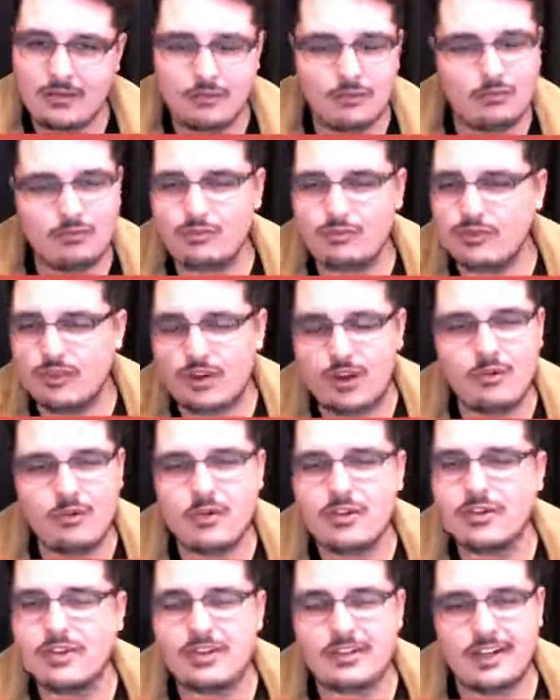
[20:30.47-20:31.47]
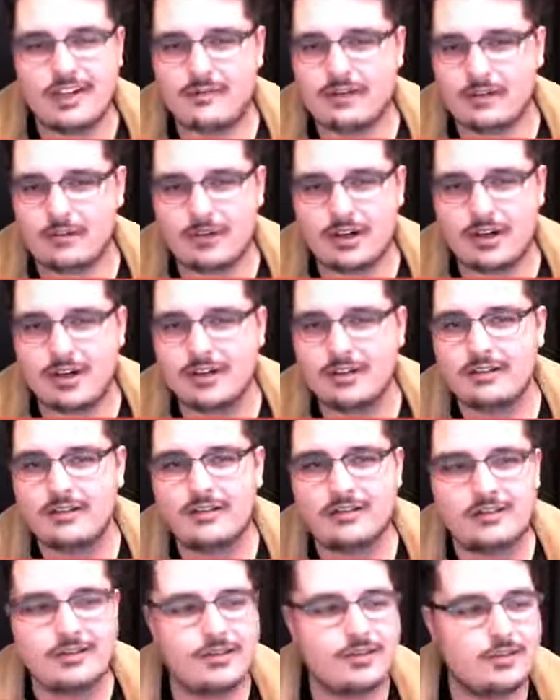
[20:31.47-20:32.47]
Star Wars is everywhere.
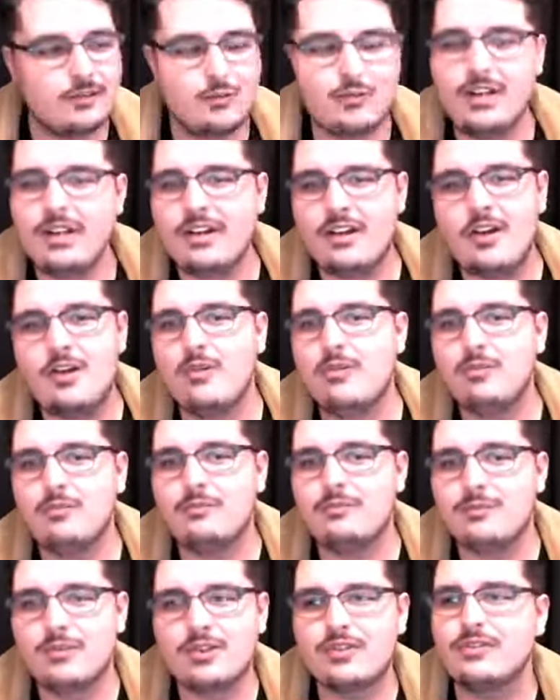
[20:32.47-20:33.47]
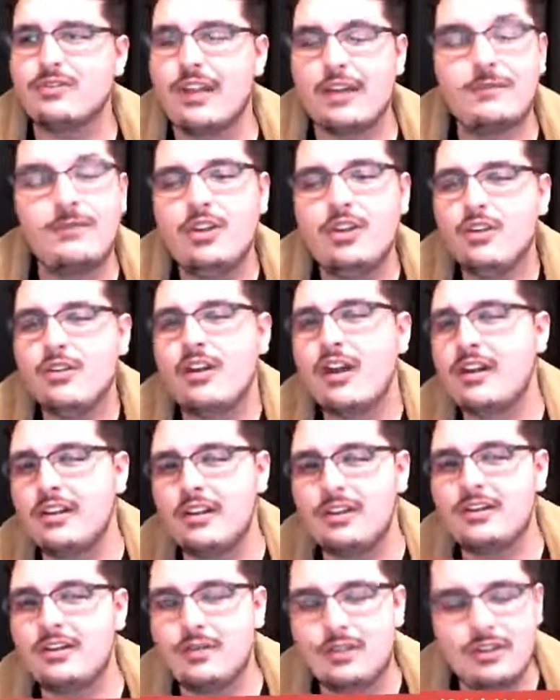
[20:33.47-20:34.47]
We know if you're not
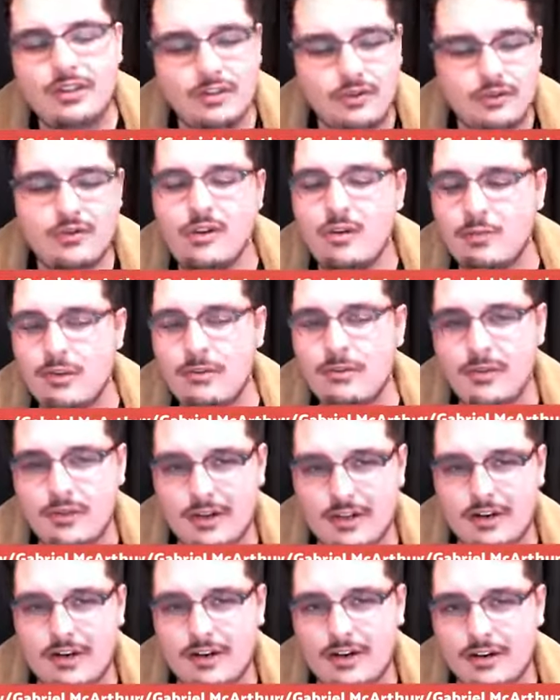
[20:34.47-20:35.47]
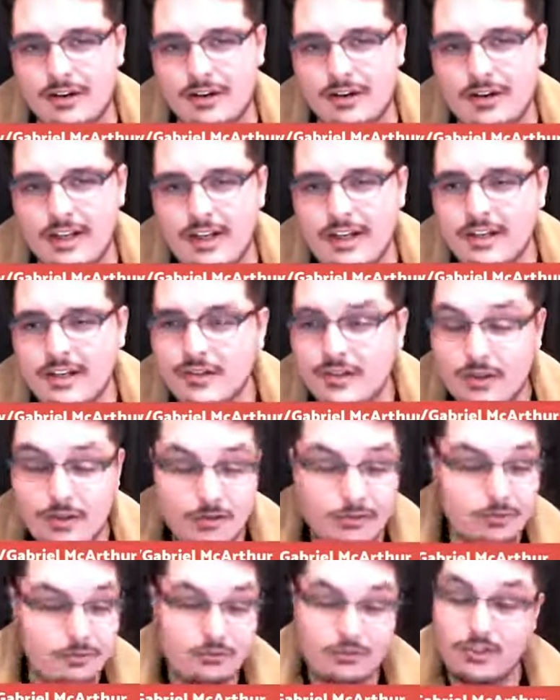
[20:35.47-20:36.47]
into it, you know people that are.
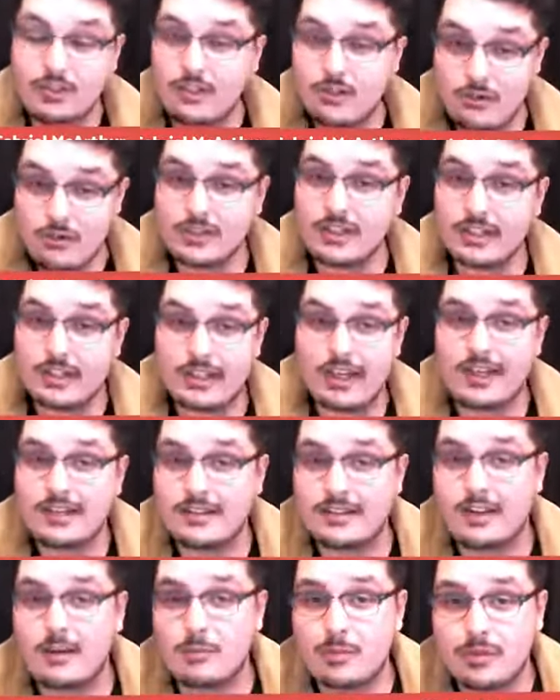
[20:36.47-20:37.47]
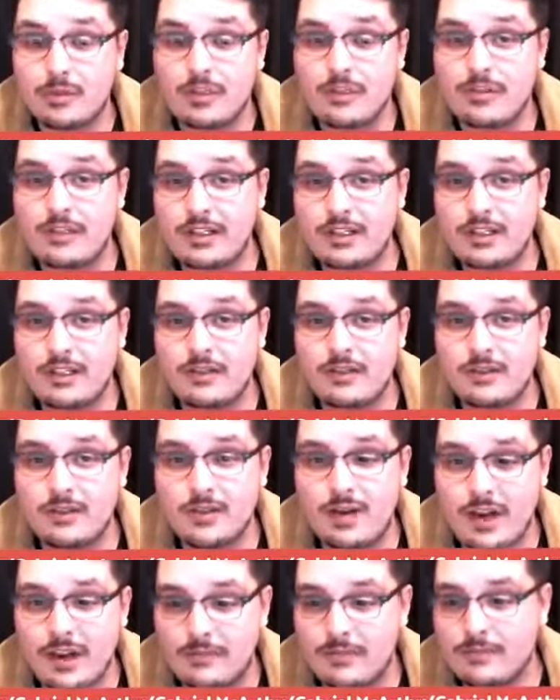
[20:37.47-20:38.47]
So use it as an opportunity to
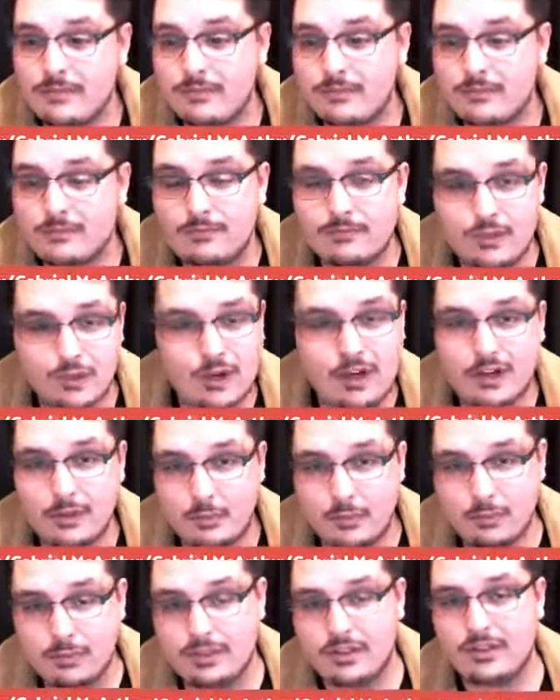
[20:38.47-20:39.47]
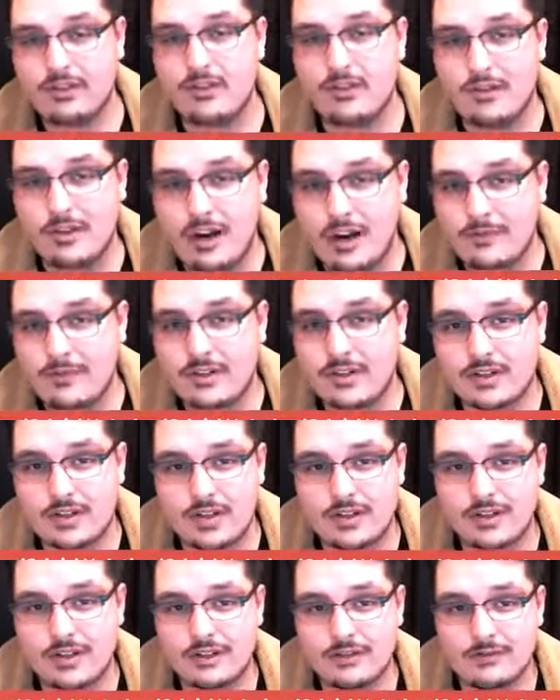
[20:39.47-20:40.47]
have strike up a political
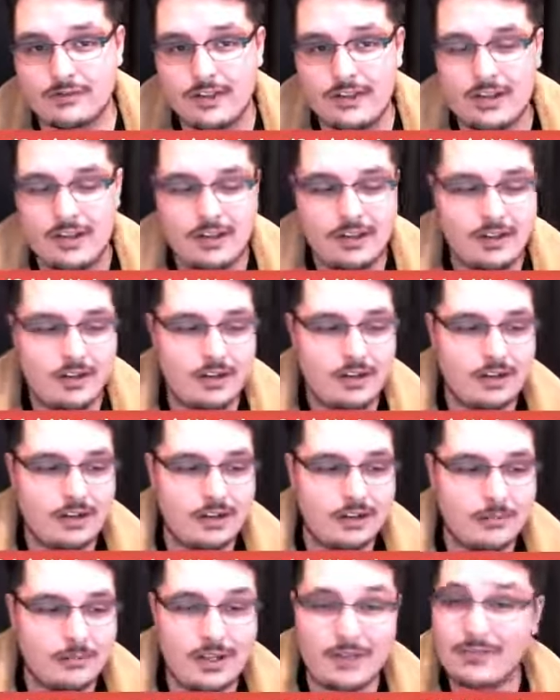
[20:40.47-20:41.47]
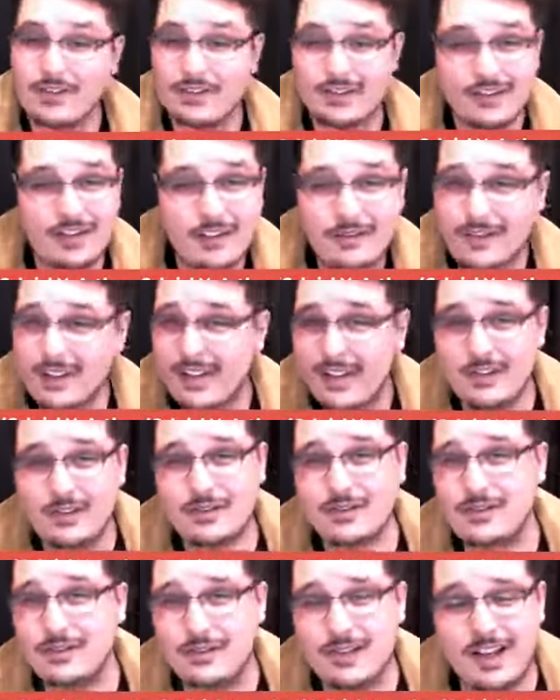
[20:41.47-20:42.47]
conversation. If there's nothing
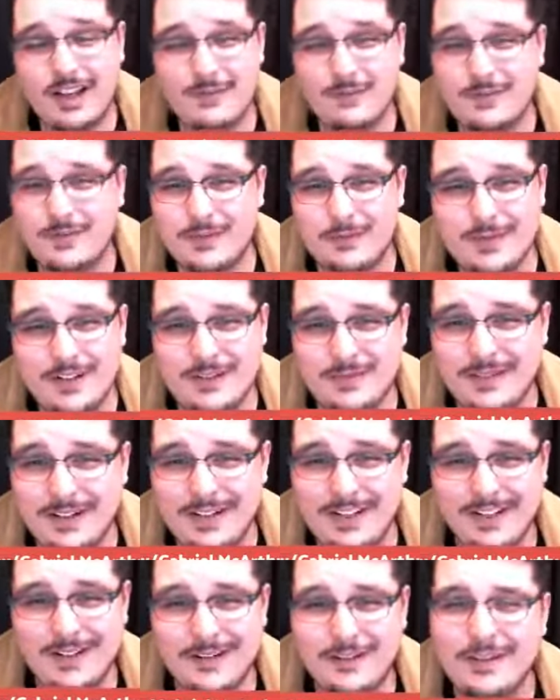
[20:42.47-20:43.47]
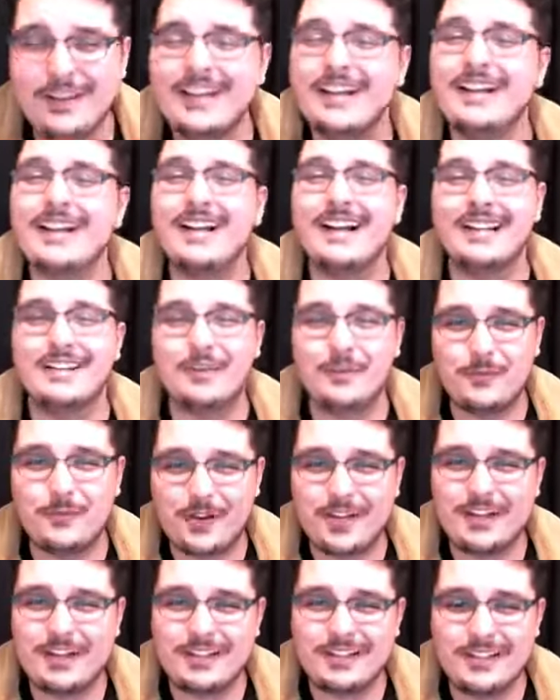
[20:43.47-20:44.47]
else you gain from this video, at the
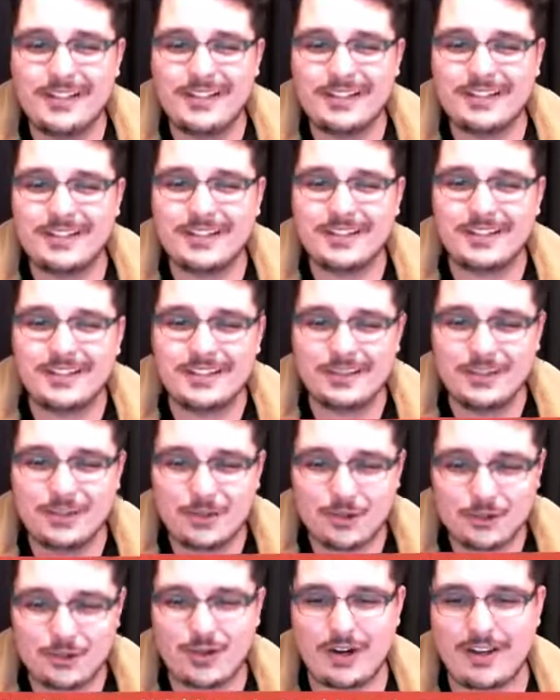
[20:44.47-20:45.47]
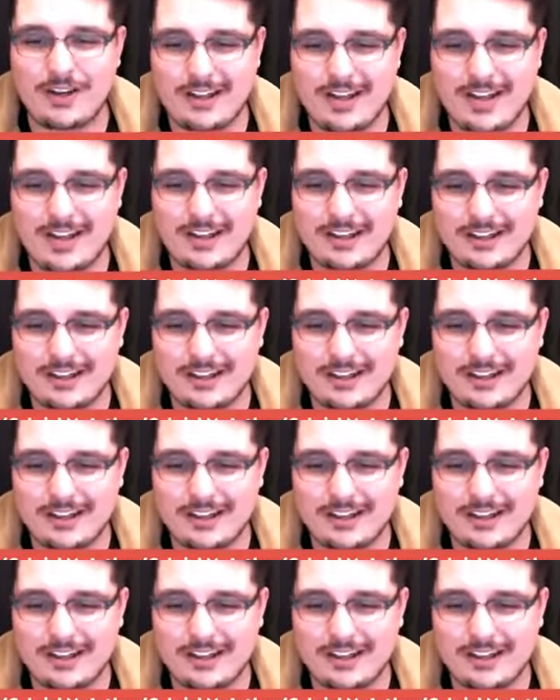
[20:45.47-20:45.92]
very least, try that.